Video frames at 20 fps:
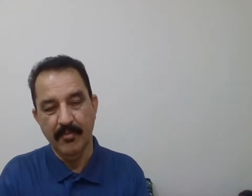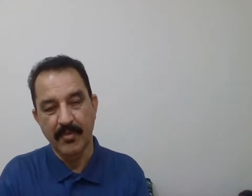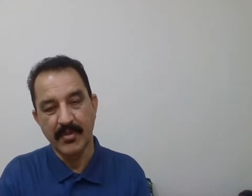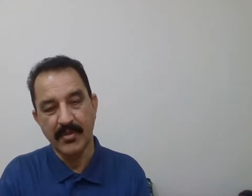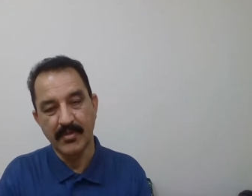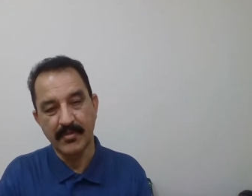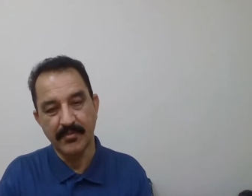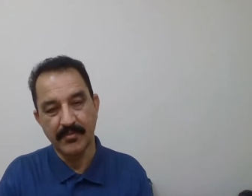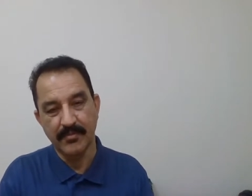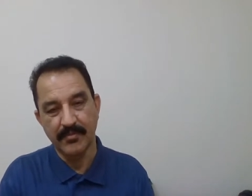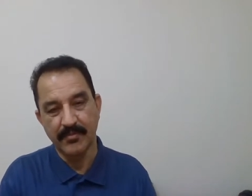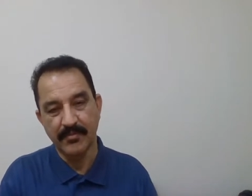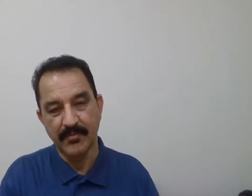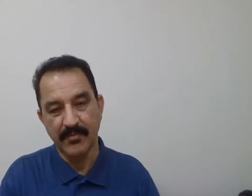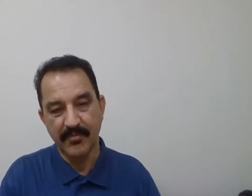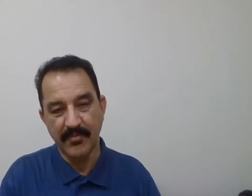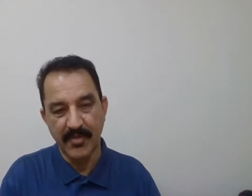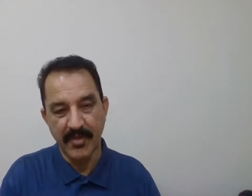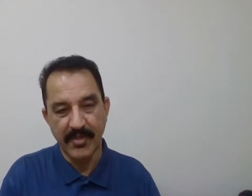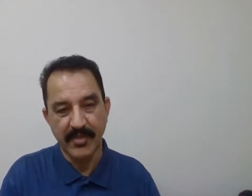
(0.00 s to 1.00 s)
per
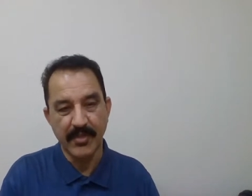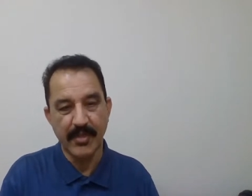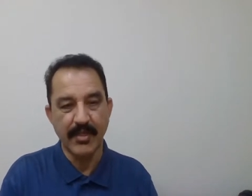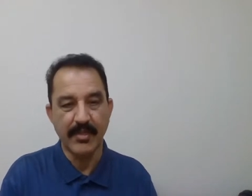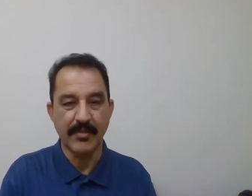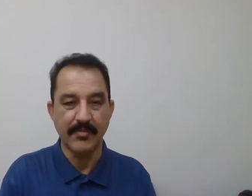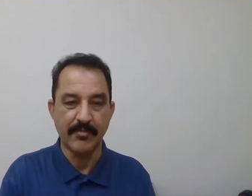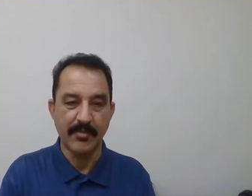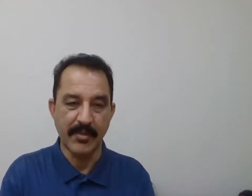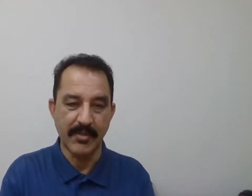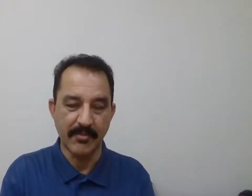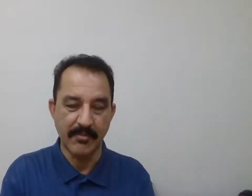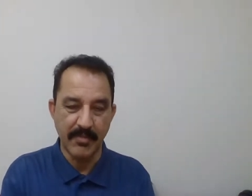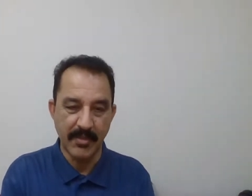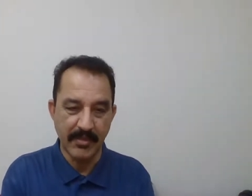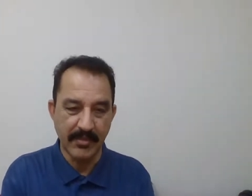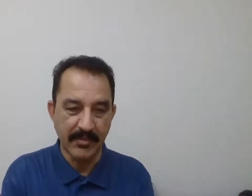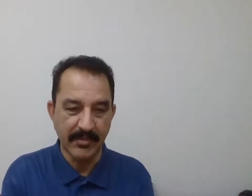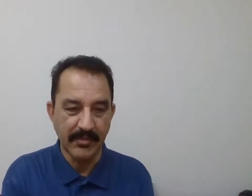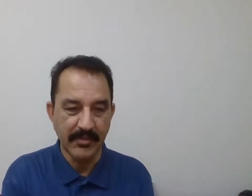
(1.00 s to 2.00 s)
feet or per
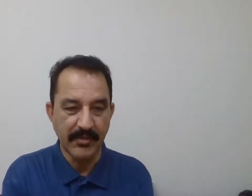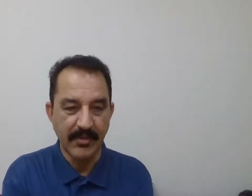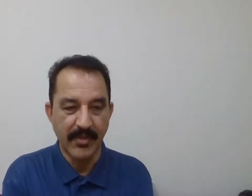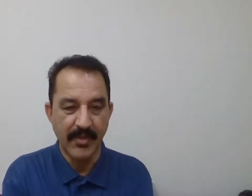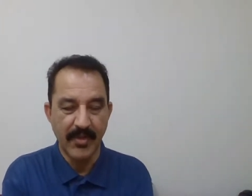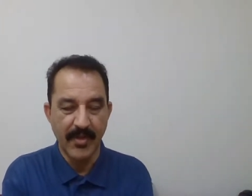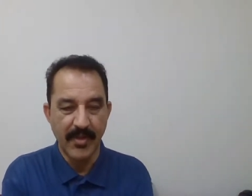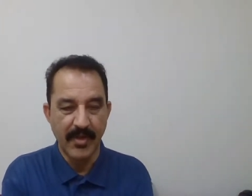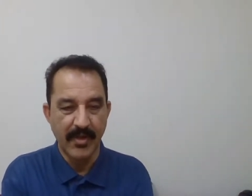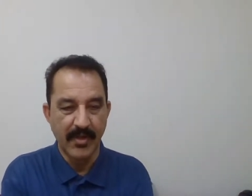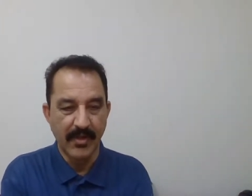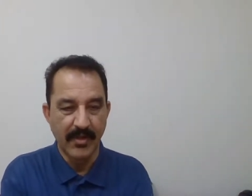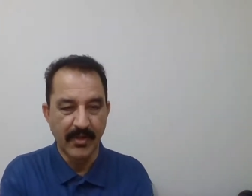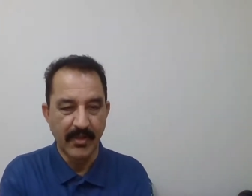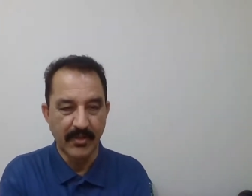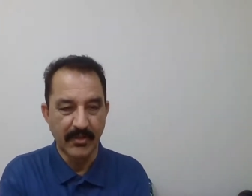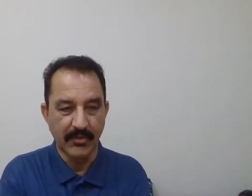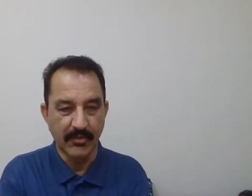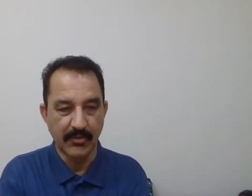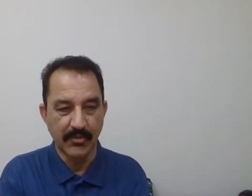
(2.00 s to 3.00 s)
meter.
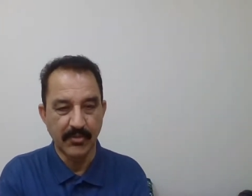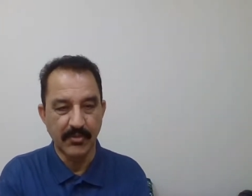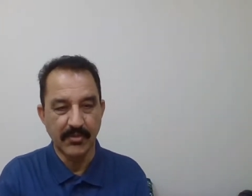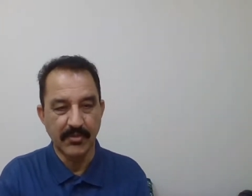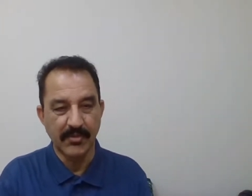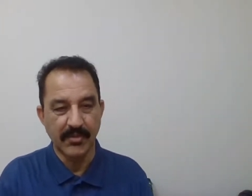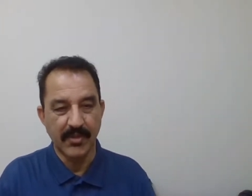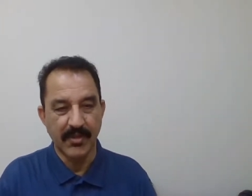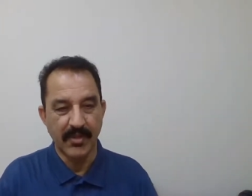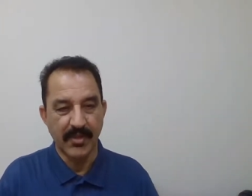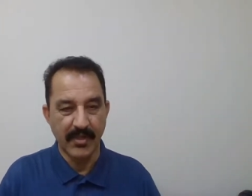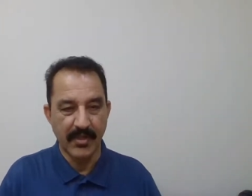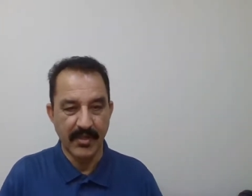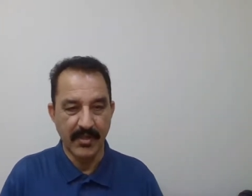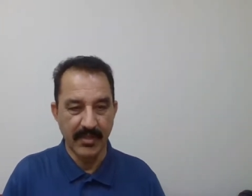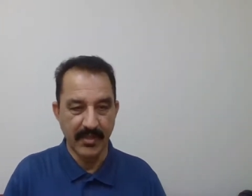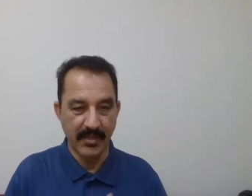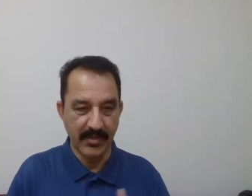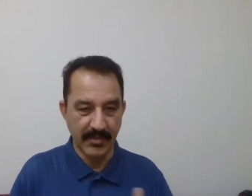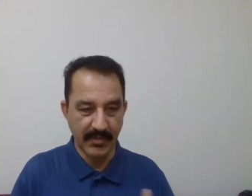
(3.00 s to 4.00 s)
So
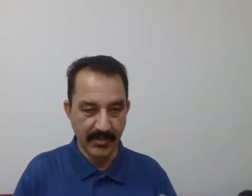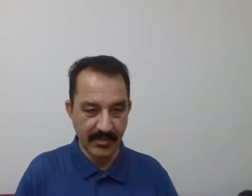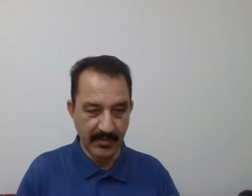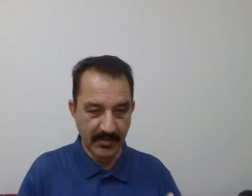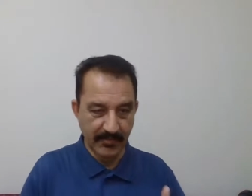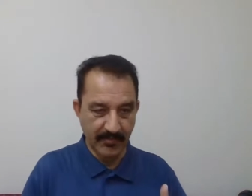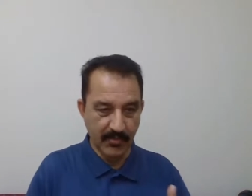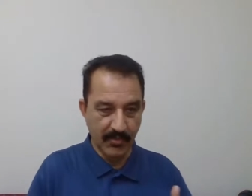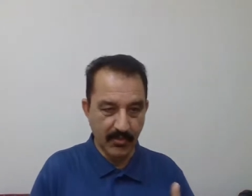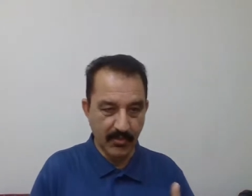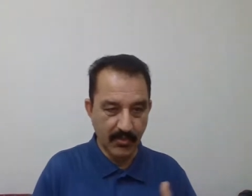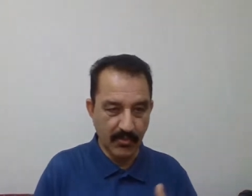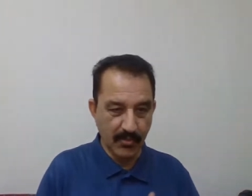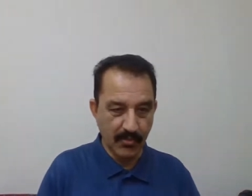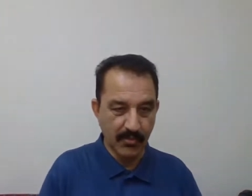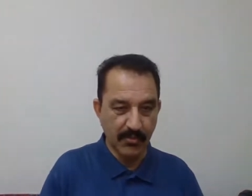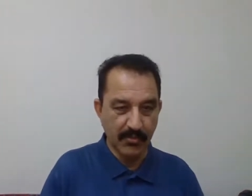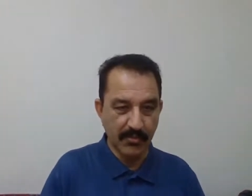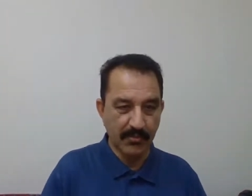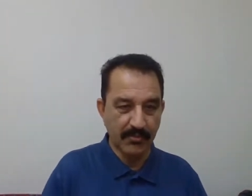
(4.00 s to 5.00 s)
uh,
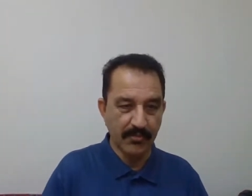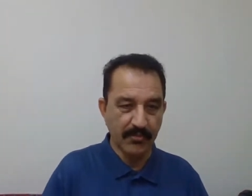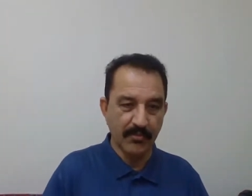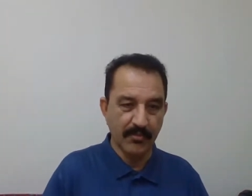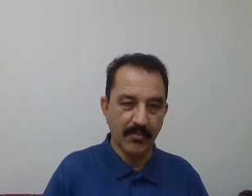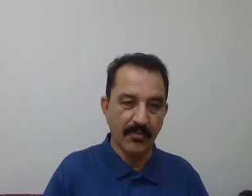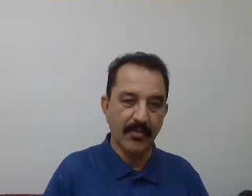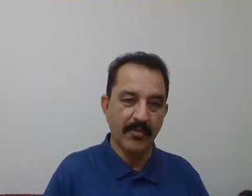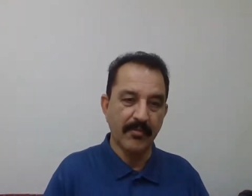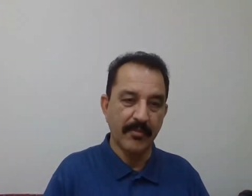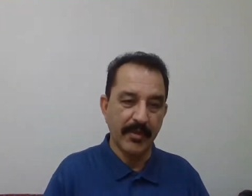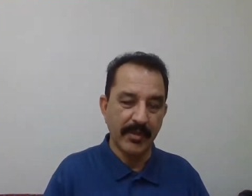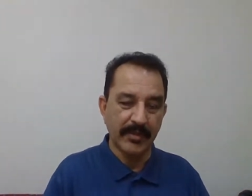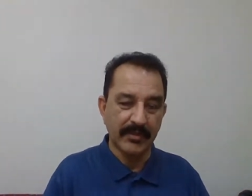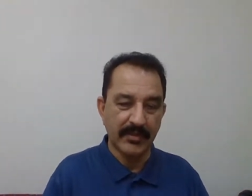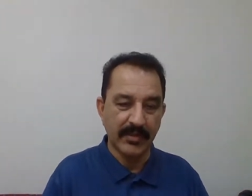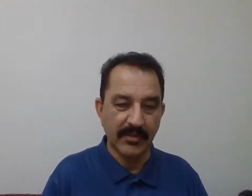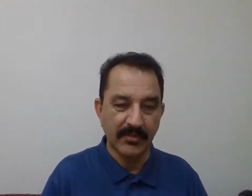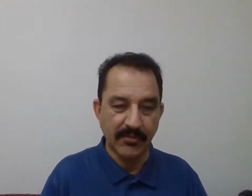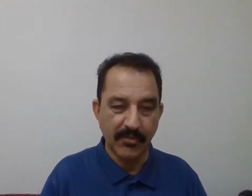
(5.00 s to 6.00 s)
to
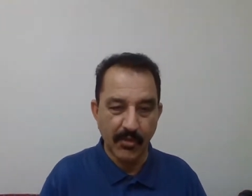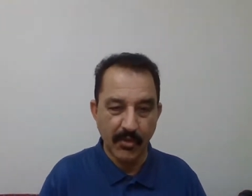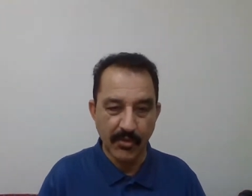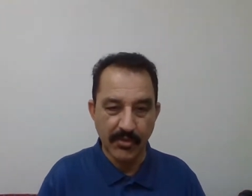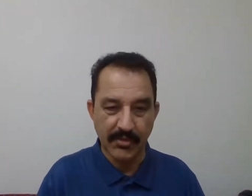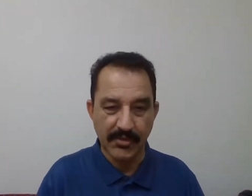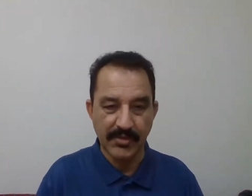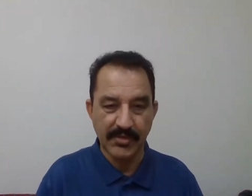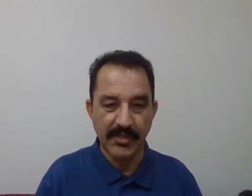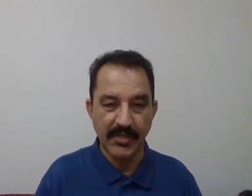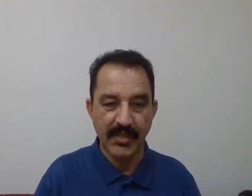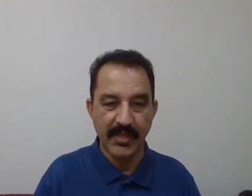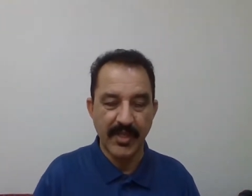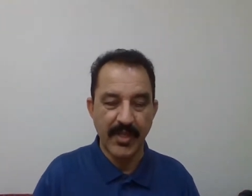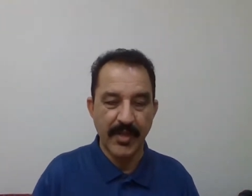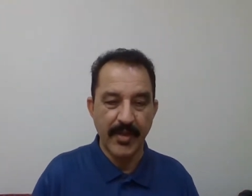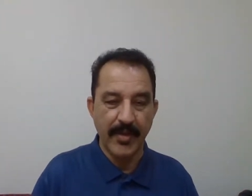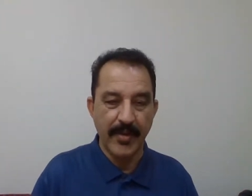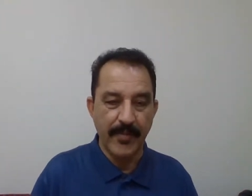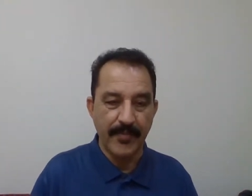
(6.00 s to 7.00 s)
make the force
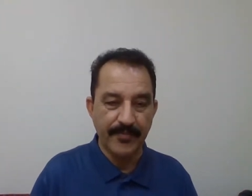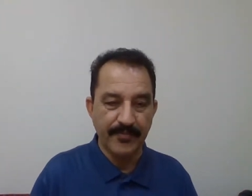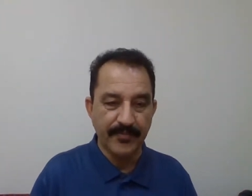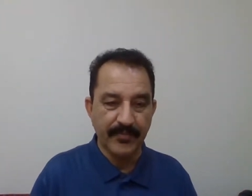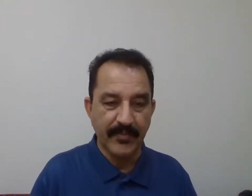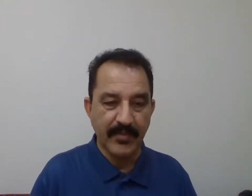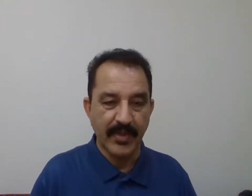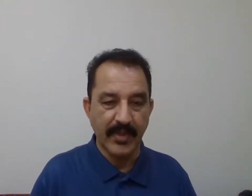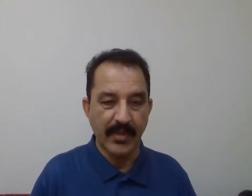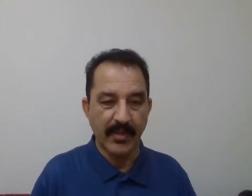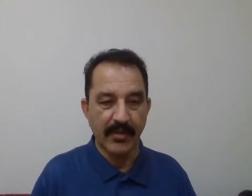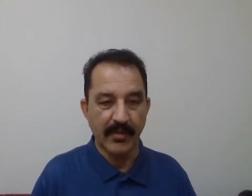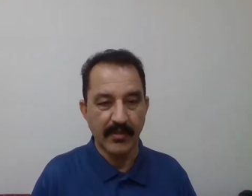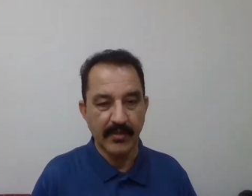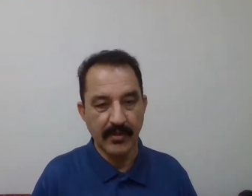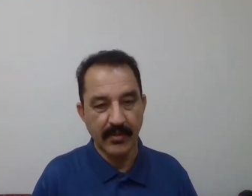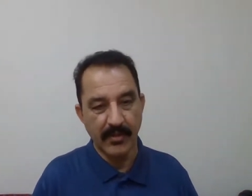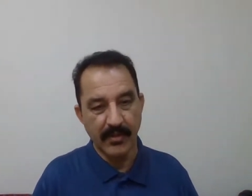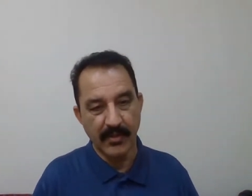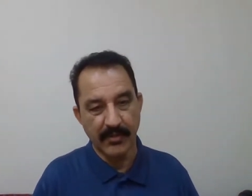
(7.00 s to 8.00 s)

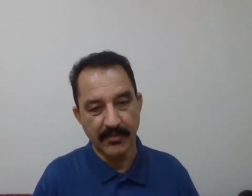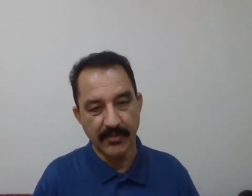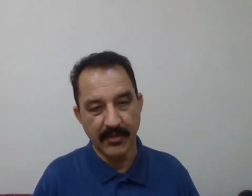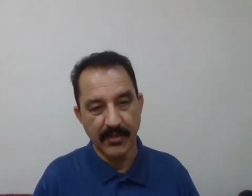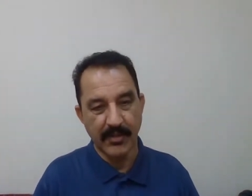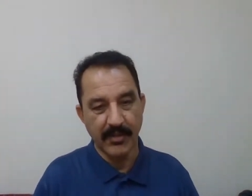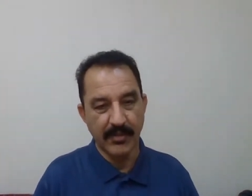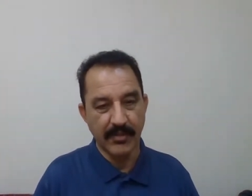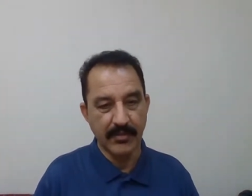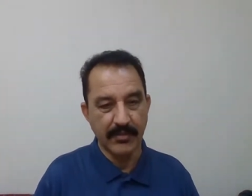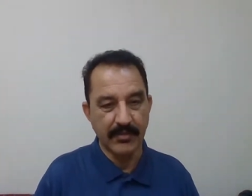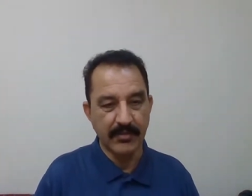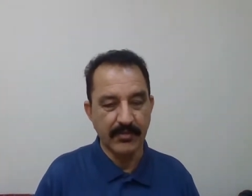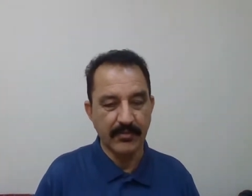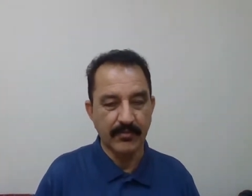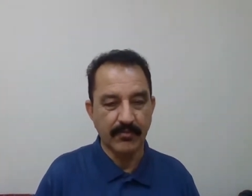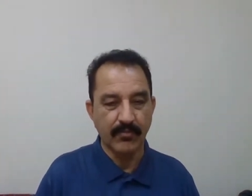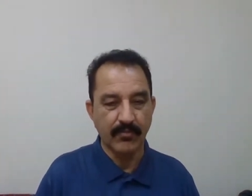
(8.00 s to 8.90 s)
of the